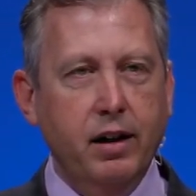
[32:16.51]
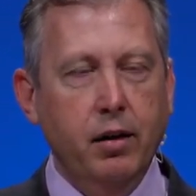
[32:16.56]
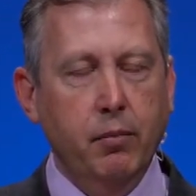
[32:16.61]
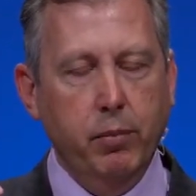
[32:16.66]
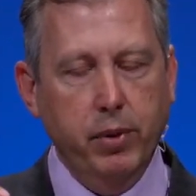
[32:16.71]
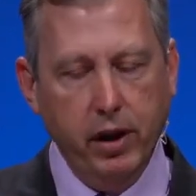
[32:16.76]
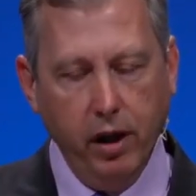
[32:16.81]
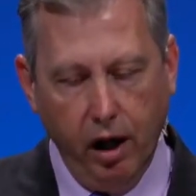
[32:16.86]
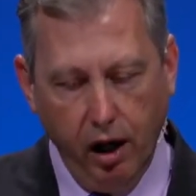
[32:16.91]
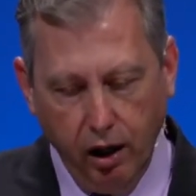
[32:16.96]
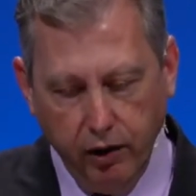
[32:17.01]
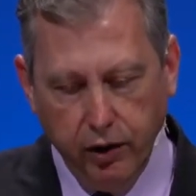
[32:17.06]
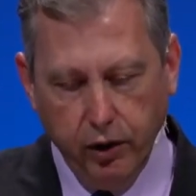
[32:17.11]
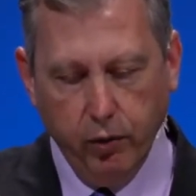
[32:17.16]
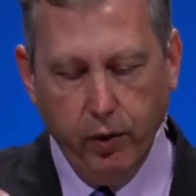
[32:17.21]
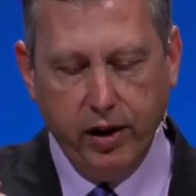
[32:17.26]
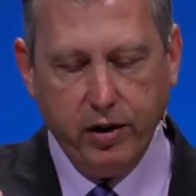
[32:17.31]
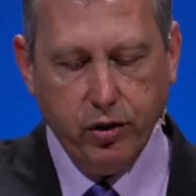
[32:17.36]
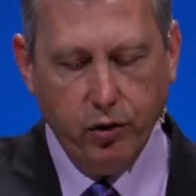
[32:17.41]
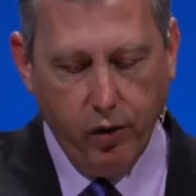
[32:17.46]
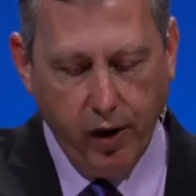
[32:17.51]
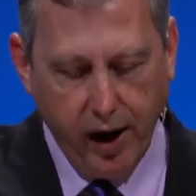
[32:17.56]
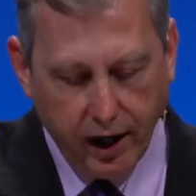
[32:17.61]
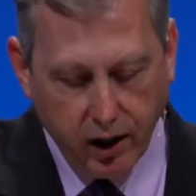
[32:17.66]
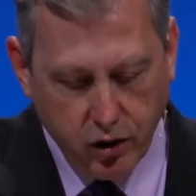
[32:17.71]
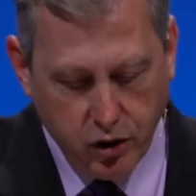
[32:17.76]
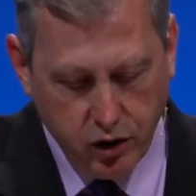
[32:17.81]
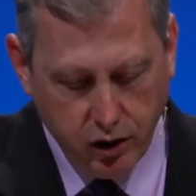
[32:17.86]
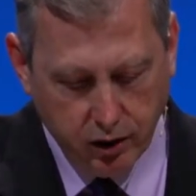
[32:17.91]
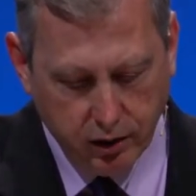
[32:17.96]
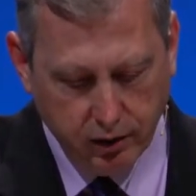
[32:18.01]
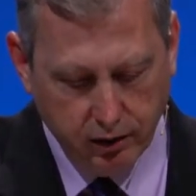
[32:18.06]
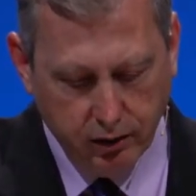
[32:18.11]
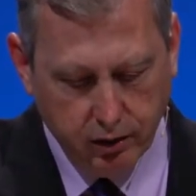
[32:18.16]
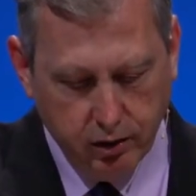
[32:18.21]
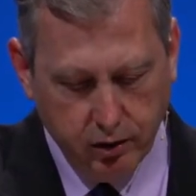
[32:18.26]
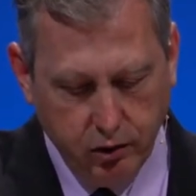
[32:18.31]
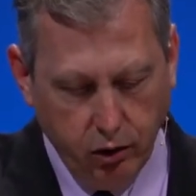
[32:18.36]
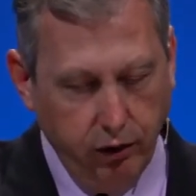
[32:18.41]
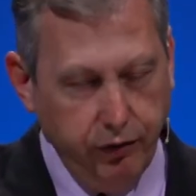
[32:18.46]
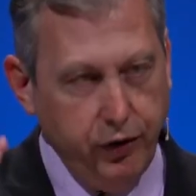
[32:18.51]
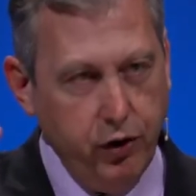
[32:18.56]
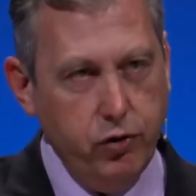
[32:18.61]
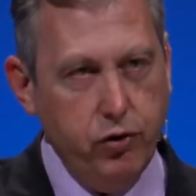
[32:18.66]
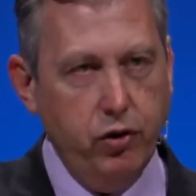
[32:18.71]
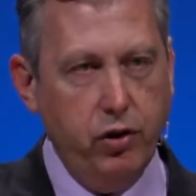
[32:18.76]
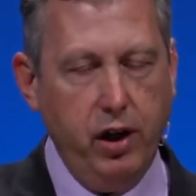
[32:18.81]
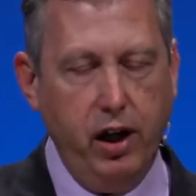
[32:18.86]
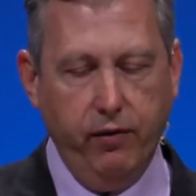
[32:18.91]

beyond the resurrection to a future day.